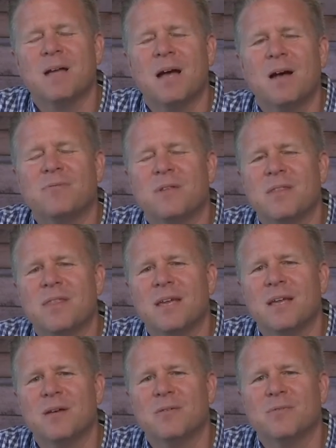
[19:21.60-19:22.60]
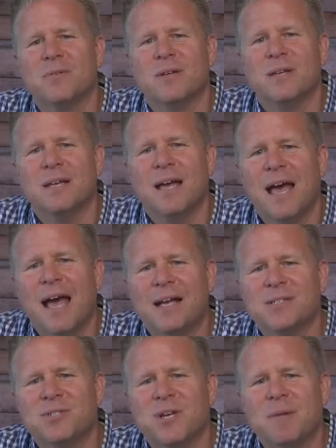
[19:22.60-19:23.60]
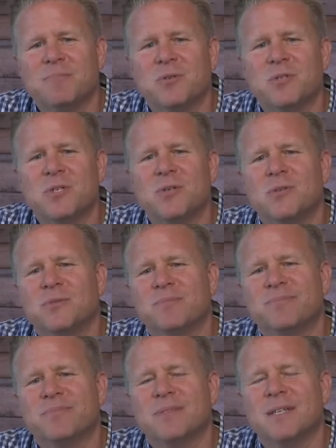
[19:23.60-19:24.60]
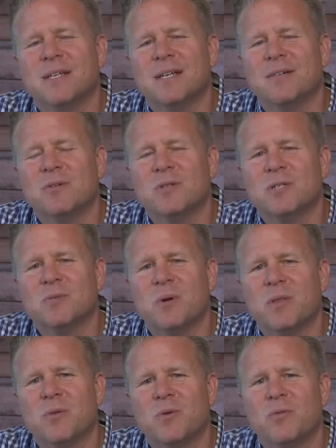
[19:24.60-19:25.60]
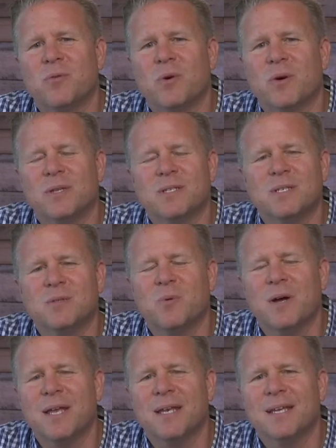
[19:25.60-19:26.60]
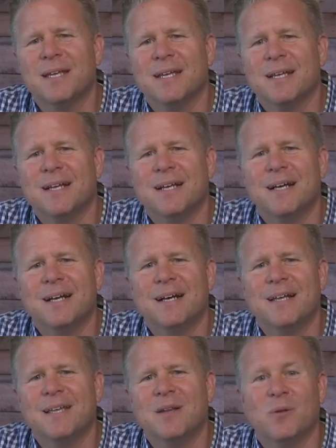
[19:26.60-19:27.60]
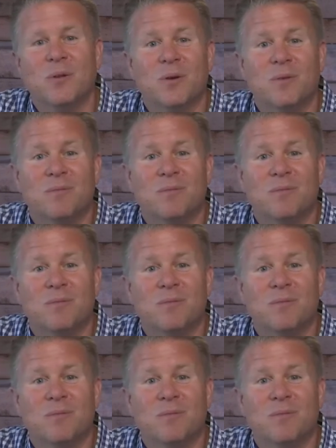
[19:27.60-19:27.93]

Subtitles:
I often think of Acts chapter 2, verses 1 through 4. This is when, the